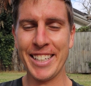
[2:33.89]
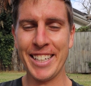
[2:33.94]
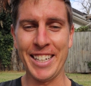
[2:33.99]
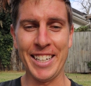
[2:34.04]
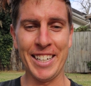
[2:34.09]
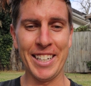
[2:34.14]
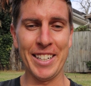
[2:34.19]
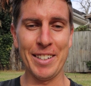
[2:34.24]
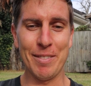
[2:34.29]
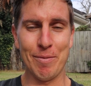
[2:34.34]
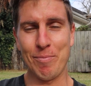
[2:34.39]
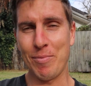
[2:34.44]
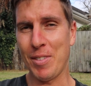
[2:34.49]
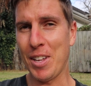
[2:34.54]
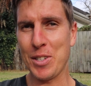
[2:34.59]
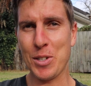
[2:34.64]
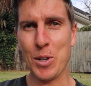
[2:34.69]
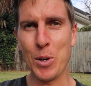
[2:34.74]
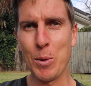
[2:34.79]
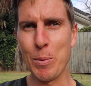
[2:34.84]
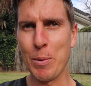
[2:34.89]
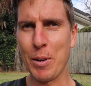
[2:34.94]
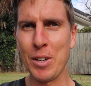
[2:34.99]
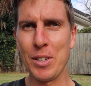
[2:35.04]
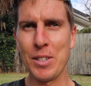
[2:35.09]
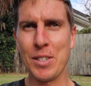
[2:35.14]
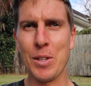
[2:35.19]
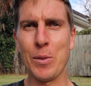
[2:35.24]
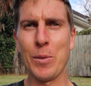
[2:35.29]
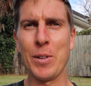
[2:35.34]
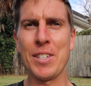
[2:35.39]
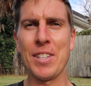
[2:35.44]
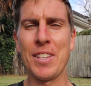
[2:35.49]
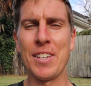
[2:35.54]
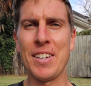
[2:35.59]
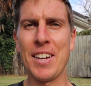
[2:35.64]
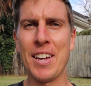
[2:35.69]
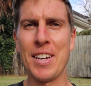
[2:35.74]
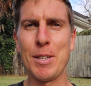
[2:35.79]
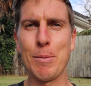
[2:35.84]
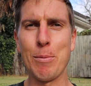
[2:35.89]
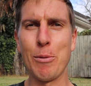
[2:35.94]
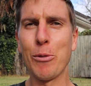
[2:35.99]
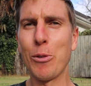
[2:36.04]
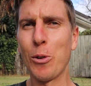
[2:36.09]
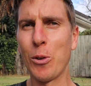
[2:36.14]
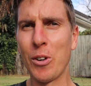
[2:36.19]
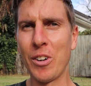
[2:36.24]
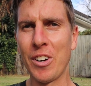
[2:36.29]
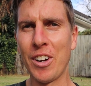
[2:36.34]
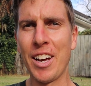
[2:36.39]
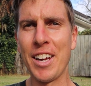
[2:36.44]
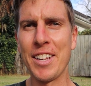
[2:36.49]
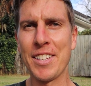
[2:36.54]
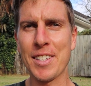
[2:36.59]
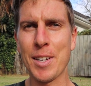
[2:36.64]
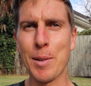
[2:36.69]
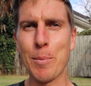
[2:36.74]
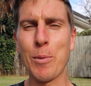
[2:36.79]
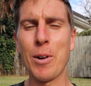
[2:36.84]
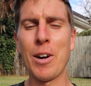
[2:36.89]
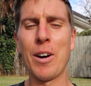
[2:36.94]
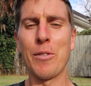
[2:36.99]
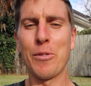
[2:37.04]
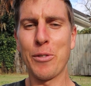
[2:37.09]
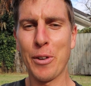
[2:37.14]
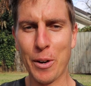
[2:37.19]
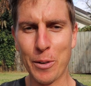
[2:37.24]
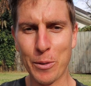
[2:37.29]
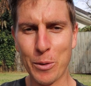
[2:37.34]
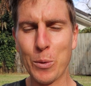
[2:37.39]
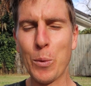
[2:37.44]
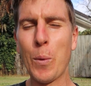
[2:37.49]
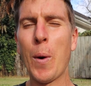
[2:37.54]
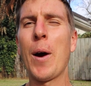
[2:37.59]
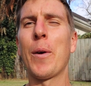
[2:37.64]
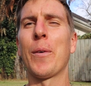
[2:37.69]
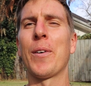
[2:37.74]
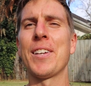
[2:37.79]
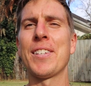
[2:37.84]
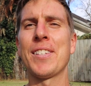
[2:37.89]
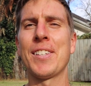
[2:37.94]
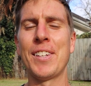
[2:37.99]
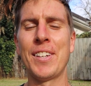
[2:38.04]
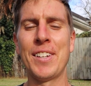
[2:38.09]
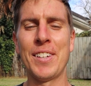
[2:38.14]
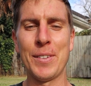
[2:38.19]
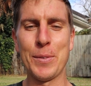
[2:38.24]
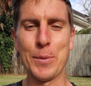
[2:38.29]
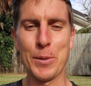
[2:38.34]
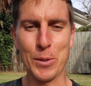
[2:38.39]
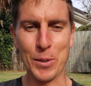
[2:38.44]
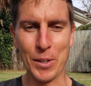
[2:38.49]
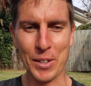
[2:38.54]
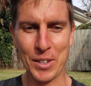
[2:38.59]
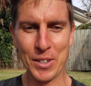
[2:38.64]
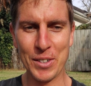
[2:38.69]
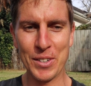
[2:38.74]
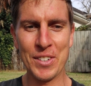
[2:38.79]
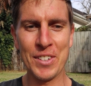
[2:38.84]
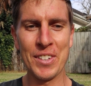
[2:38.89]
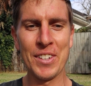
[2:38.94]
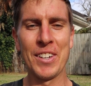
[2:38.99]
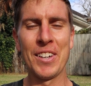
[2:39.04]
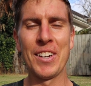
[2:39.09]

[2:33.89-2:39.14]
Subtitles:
and that's cool because the rest of the days before I had slept well, felt well rested. It was really good.